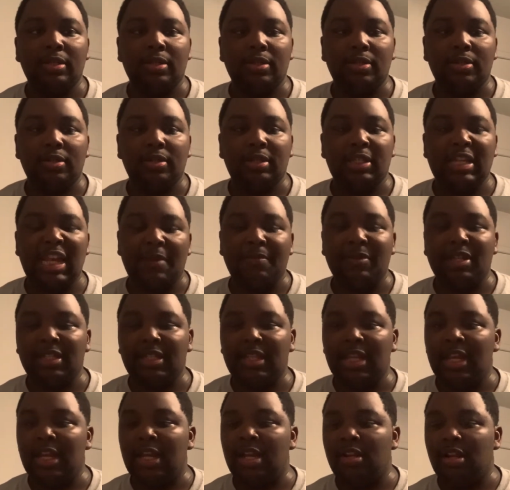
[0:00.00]
Sami
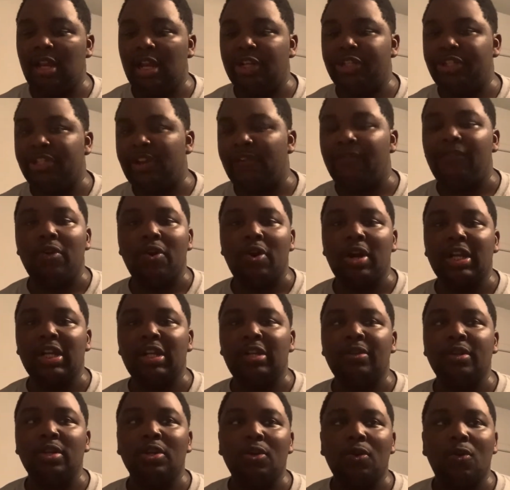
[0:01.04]
Zayn and Jeff Hardy,
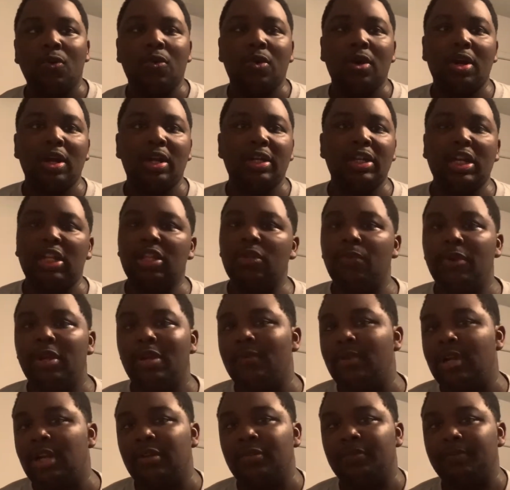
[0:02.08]
or the other way
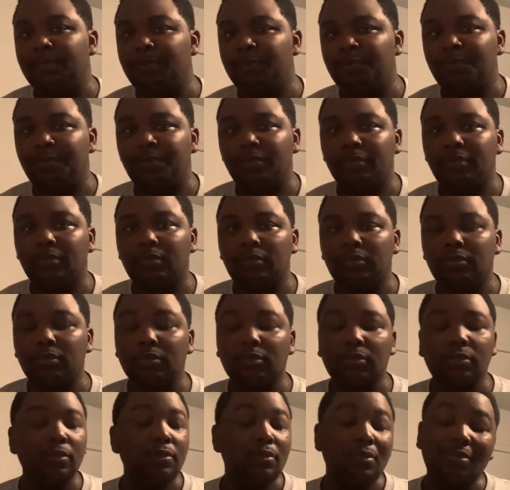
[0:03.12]
around.
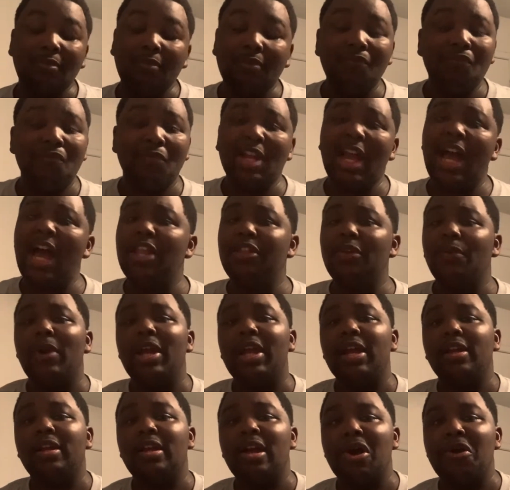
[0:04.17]
Either way
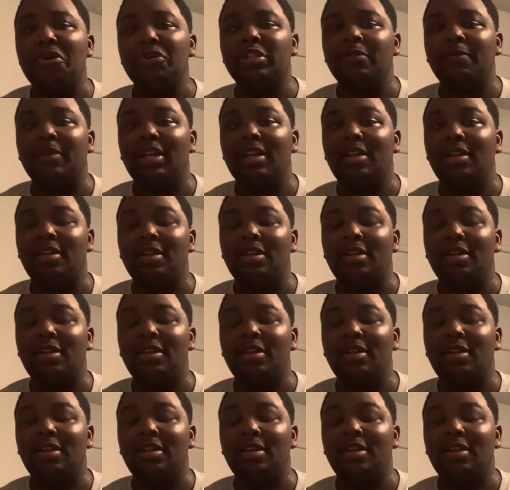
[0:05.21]
it goes, man,